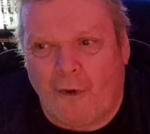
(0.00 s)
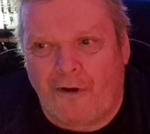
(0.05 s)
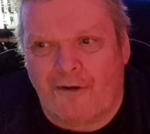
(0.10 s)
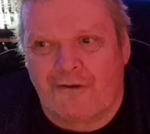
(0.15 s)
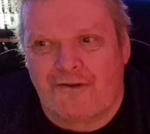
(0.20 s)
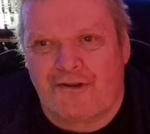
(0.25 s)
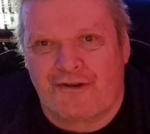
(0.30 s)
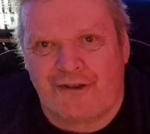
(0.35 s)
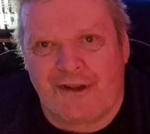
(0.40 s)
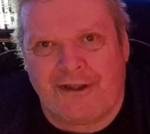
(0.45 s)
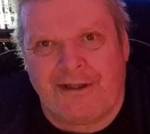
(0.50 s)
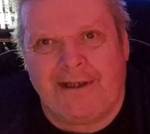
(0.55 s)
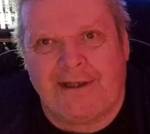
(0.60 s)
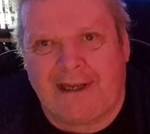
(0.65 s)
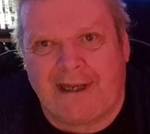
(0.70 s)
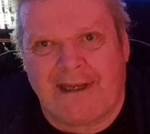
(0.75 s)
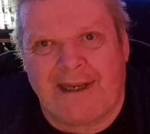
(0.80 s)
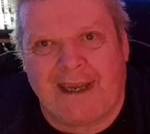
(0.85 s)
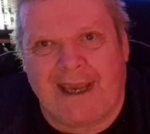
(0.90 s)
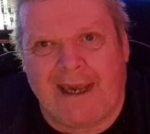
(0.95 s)
watch that
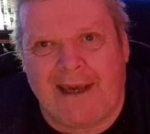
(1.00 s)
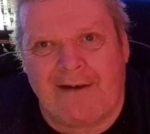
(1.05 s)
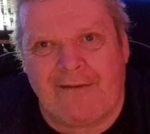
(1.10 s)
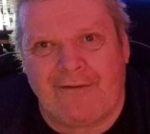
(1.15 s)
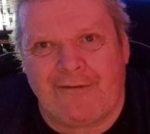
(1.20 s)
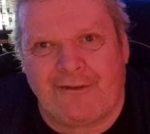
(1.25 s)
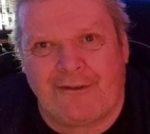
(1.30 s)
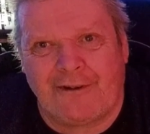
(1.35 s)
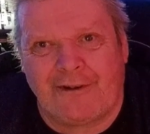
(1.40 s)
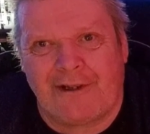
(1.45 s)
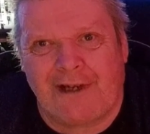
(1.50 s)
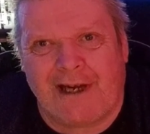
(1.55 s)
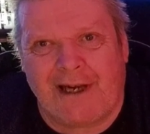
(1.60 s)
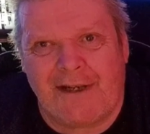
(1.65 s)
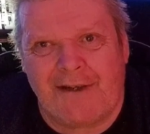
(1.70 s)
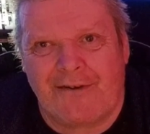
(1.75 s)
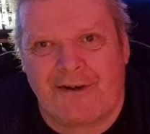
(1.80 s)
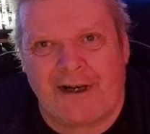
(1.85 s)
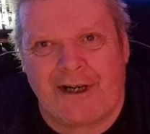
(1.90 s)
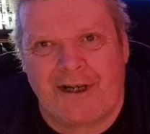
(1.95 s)
you can get for
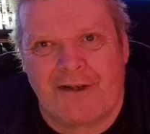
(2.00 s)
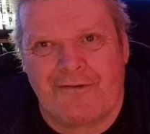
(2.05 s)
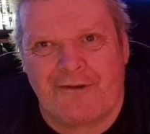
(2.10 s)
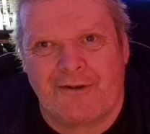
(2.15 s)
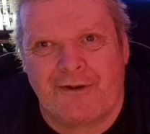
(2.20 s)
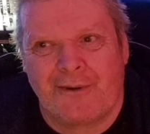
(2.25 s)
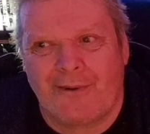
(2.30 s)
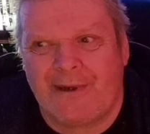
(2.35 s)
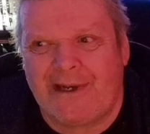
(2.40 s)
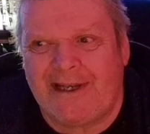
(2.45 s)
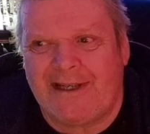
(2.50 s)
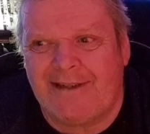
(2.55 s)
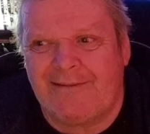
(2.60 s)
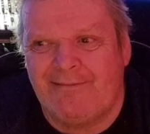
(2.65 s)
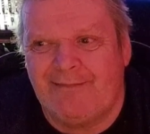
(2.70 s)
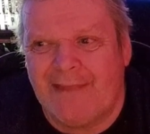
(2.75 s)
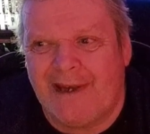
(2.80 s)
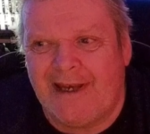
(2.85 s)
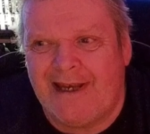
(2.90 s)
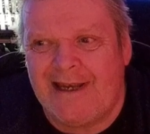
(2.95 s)
under 100
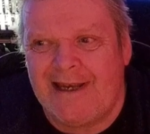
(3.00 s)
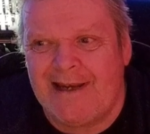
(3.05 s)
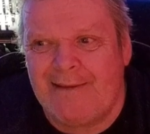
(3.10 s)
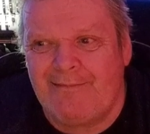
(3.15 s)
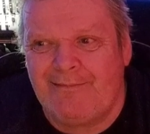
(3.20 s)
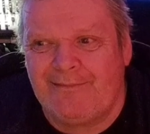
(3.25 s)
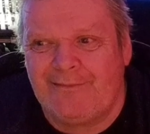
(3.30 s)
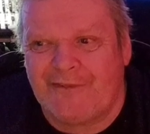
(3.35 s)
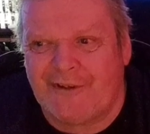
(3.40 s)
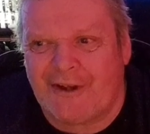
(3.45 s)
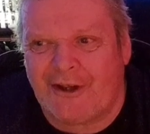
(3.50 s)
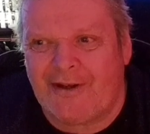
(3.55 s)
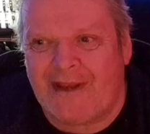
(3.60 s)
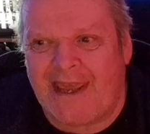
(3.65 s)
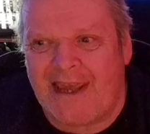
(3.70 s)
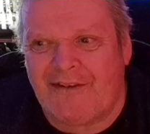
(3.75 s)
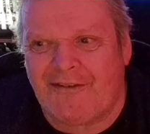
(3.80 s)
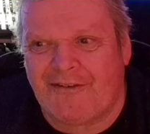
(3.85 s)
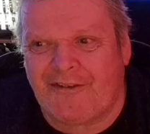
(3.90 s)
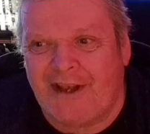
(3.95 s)
quid. Um, so
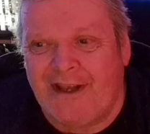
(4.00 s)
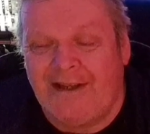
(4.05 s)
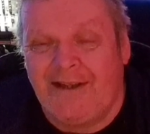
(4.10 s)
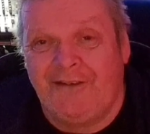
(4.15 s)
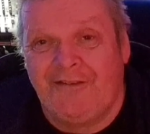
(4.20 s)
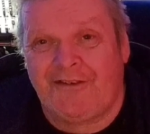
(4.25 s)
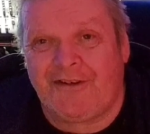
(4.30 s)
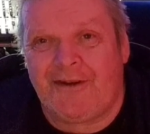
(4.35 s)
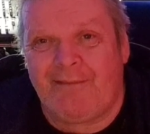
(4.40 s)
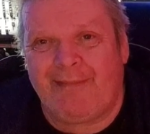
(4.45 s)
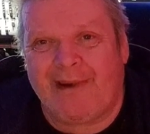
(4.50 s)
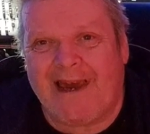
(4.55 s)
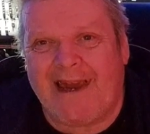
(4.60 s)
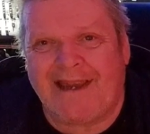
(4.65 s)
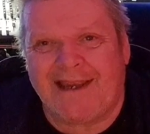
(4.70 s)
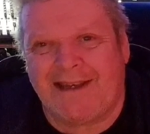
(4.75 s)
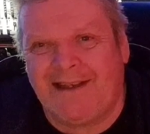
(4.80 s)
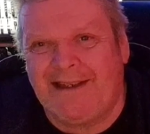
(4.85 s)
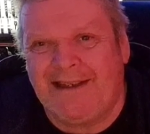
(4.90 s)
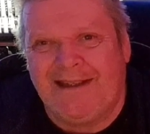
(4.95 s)
yes, sit
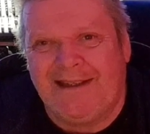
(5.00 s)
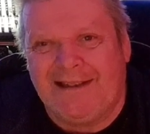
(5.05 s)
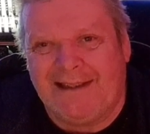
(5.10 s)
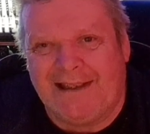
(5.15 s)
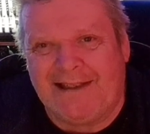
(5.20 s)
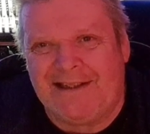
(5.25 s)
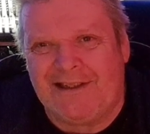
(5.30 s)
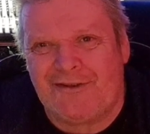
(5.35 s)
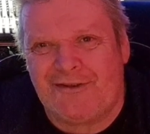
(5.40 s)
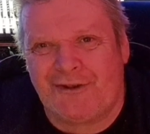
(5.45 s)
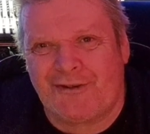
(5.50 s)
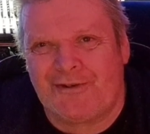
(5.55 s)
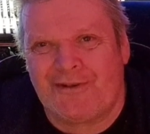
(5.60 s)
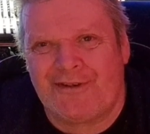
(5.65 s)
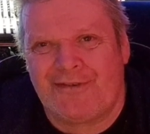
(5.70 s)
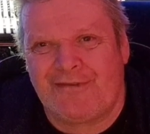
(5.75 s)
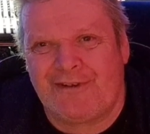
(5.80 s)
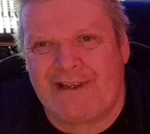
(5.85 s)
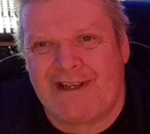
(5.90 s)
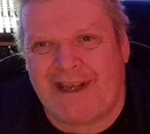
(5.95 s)
back and
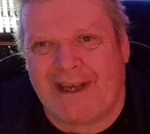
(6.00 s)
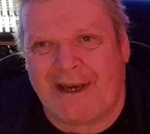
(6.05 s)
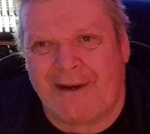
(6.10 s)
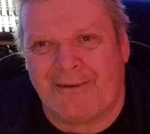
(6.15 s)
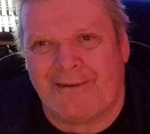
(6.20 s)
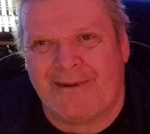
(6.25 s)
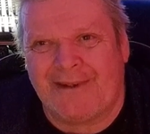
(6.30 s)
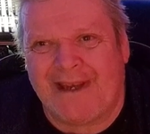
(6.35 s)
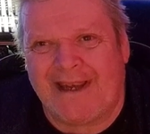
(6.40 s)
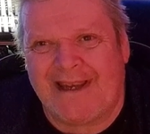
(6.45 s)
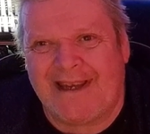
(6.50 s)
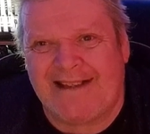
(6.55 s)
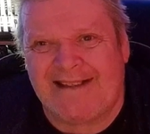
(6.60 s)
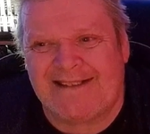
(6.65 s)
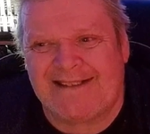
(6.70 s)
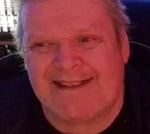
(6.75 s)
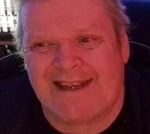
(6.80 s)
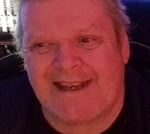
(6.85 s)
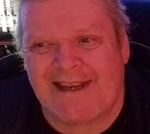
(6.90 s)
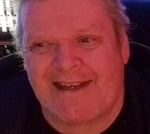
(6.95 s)
enjoy the video
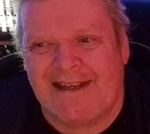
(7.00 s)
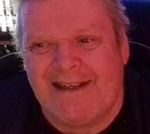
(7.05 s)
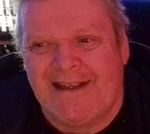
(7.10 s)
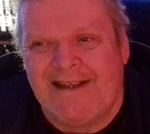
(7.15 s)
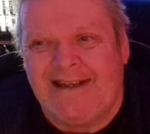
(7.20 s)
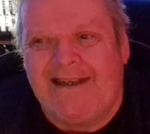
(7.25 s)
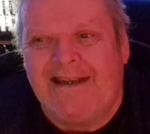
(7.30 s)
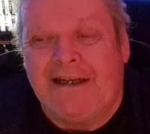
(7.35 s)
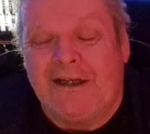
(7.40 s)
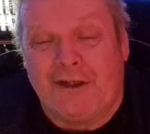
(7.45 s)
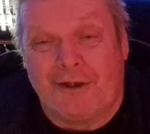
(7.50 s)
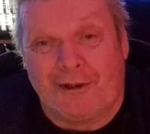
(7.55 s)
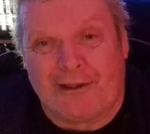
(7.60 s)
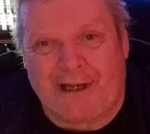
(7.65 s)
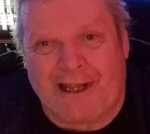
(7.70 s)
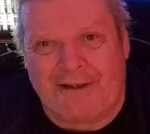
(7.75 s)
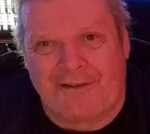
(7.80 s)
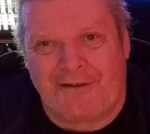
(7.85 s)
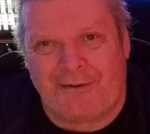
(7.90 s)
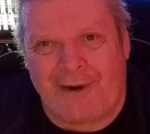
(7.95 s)
and uh,
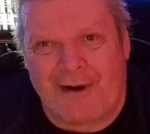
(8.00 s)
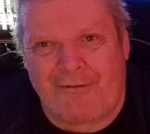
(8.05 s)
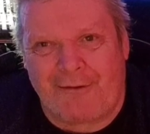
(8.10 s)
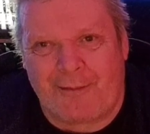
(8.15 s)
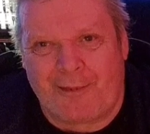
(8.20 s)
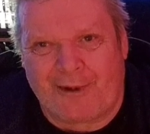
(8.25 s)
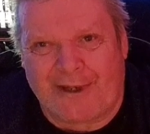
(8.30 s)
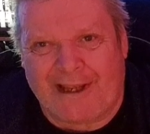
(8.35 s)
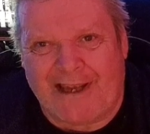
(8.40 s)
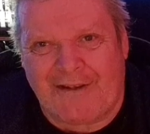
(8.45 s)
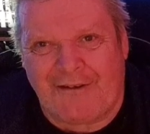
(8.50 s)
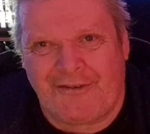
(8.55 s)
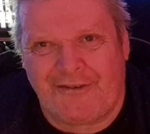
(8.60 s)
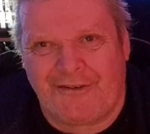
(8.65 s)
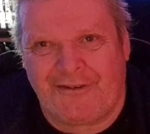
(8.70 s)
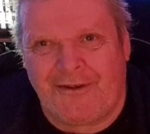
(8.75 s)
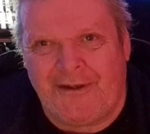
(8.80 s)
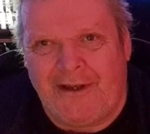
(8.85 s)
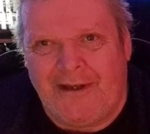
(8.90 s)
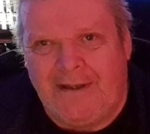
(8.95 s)
good luck to everybody
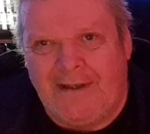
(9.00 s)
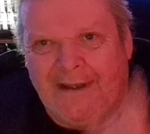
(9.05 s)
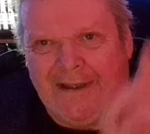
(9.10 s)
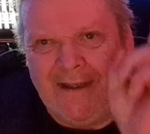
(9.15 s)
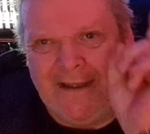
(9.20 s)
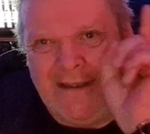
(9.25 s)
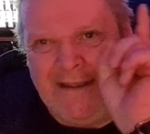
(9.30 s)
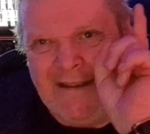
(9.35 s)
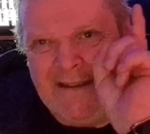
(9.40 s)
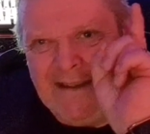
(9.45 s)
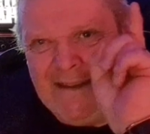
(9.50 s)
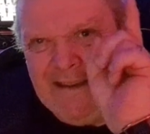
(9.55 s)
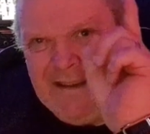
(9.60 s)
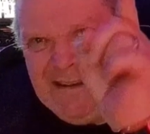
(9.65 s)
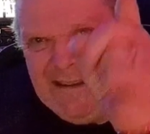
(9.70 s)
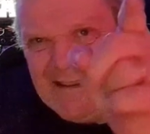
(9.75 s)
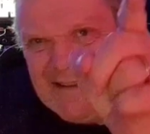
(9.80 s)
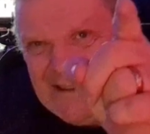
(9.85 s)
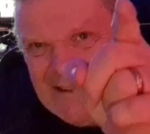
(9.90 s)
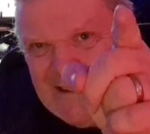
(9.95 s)
else.
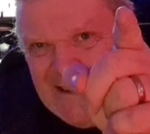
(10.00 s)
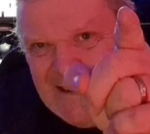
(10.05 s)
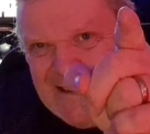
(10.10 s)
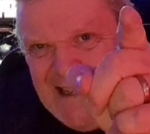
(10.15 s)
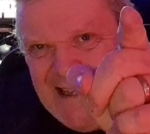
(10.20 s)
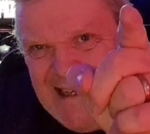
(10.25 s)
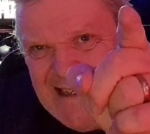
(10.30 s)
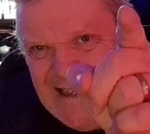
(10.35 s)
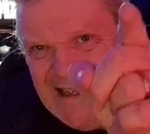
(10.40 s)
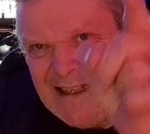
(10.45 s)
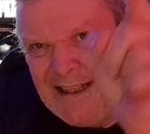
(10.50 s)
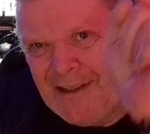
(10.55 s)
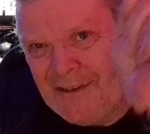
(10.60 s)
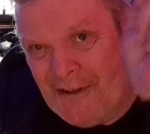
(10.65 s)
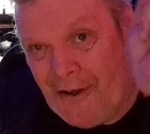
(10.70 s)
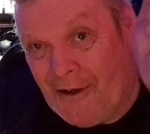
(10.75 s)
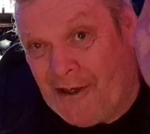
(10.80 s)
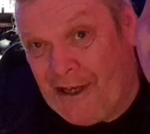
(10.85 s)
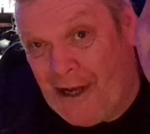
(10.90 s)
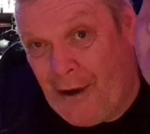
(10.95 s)
You're going to need it
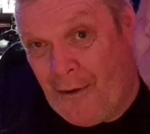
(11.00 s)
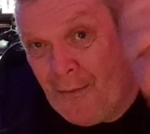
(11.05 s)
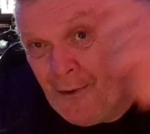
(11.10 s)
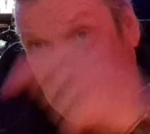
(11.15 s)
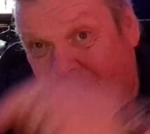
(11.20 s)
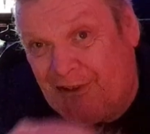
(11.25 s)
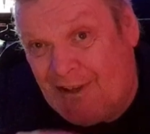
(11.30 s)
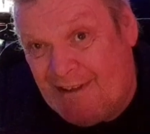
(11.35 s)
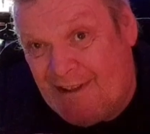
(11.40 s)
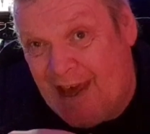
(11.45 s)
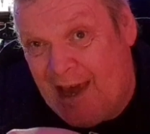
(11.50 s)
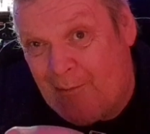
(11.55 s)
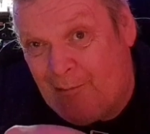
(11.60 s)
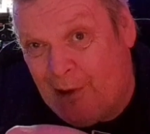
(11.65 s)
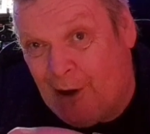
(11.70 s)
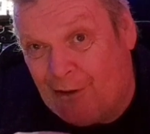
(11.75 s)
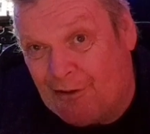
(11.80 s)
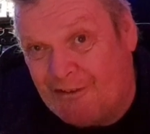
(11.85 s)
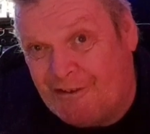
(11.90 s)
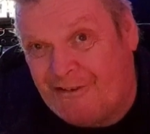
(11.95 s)
because I know what's in
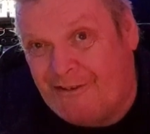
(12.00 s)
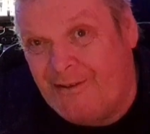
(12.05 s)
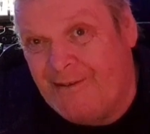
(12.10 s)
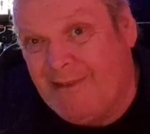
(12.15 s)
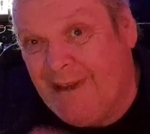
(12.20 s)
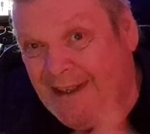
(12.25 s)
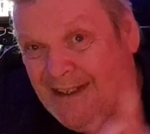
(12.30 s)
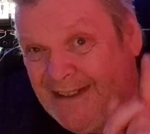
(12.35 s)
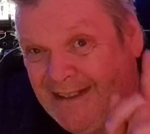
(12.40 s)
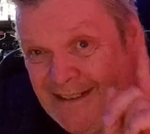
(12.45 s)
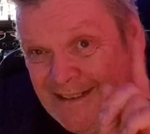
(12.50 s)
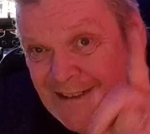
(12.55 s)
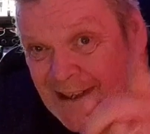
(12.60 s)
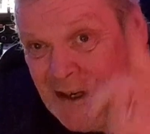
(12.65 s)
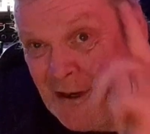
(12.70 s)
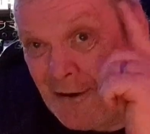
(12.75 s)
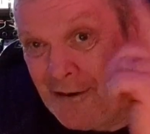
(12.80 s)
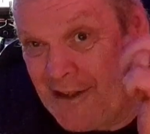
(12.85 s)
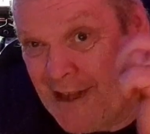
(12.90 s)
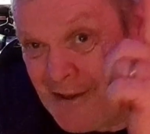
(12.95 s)
that box.
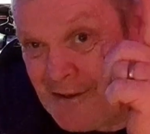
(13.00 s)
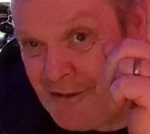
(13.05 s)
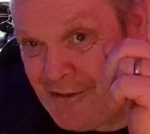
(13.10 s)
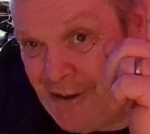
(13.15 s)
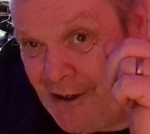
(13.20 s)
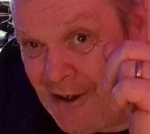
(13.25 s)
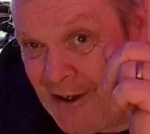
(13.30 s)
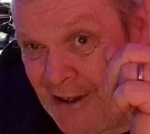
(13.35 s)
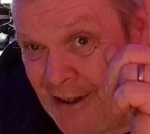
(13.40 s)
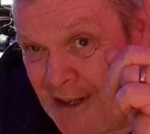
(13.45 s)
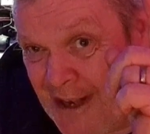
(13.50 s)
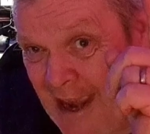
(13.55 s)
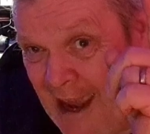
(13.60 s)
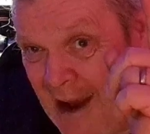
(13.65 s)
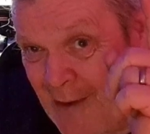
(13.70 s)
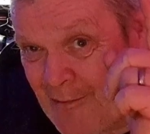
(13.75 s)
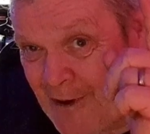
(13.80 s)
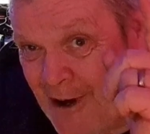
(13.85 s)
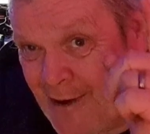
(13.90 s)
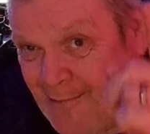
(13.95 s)
See you on the other side of the
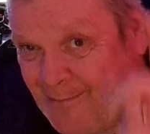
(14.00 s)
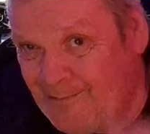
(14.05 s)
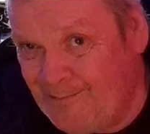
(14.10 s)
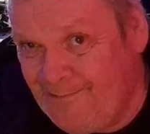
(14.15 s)
camera.